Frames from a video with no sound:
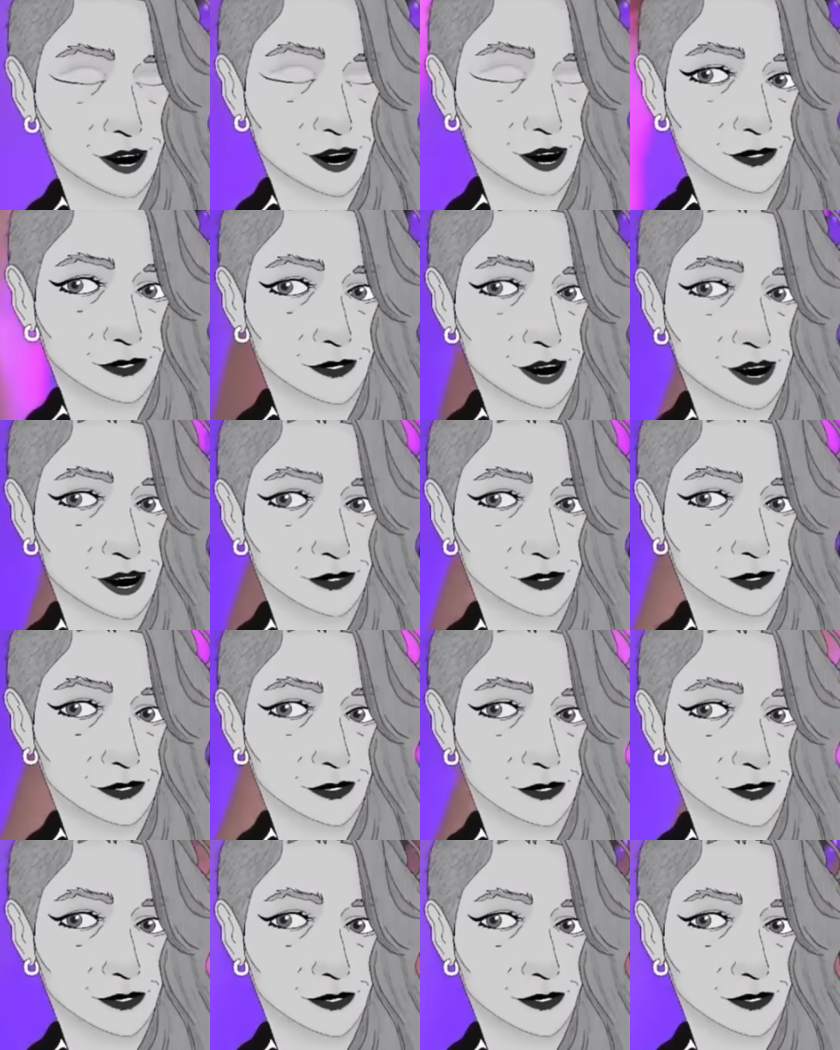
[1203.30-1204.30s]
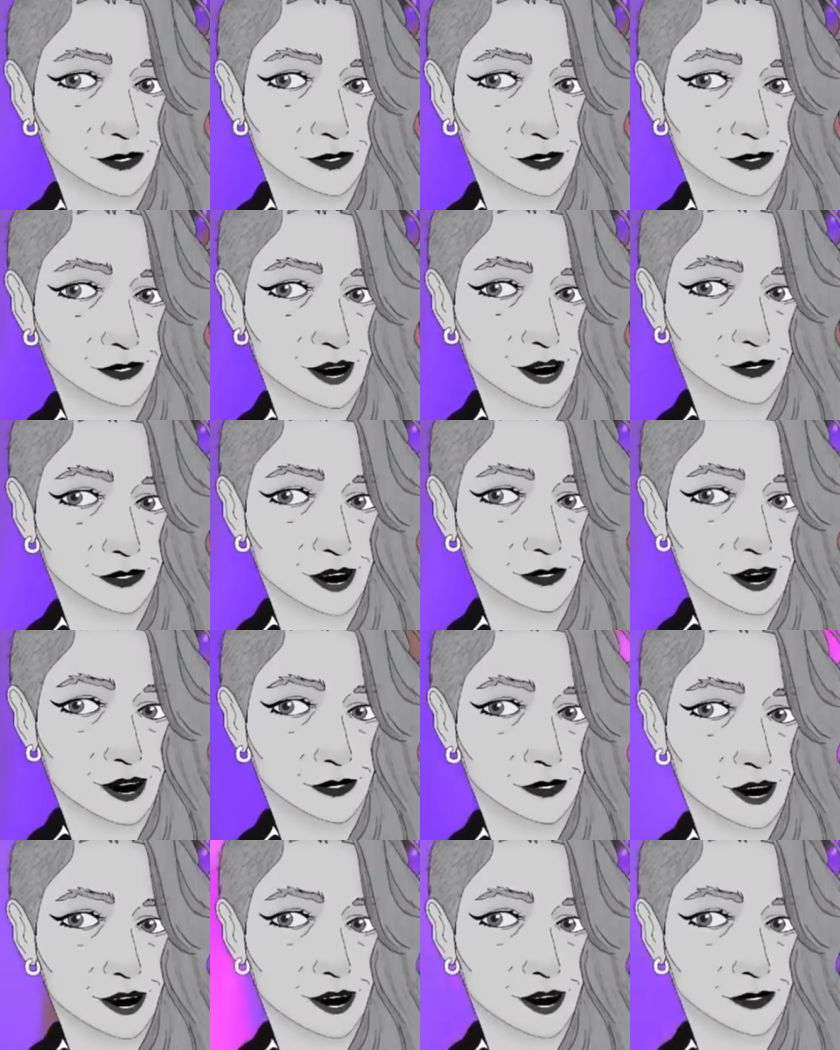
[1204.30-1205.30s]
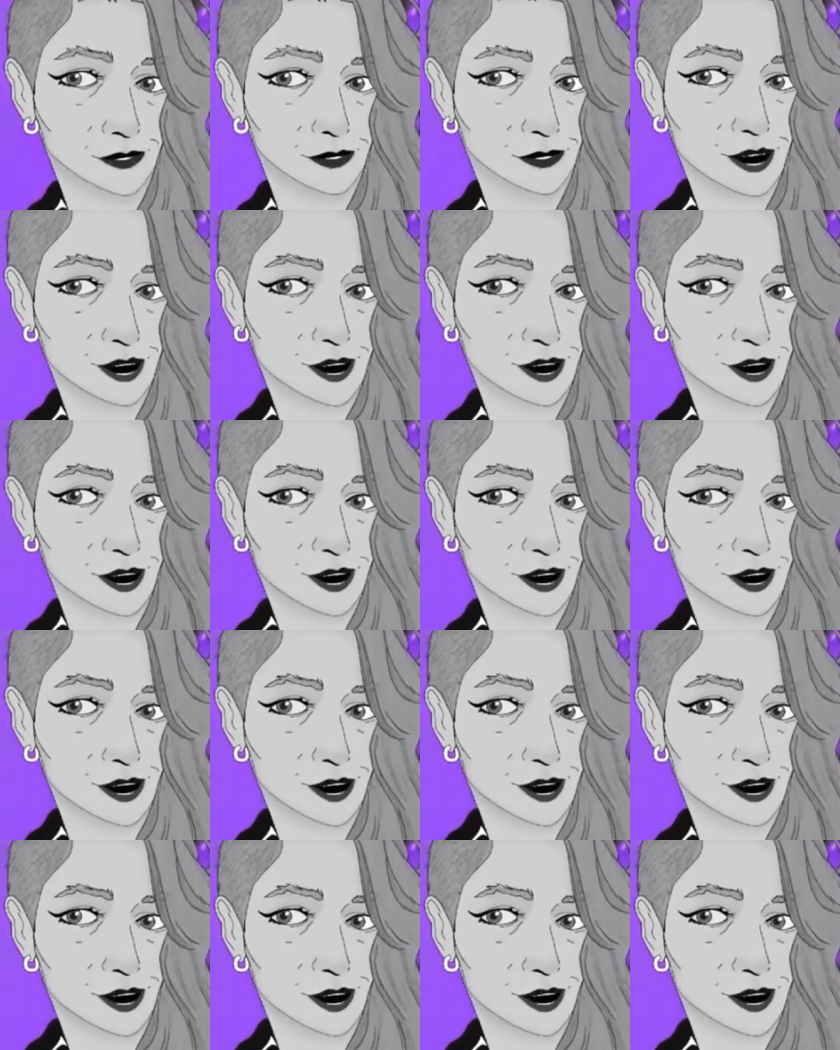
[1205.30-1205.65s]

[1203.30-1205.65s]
excited to see how it goes. So,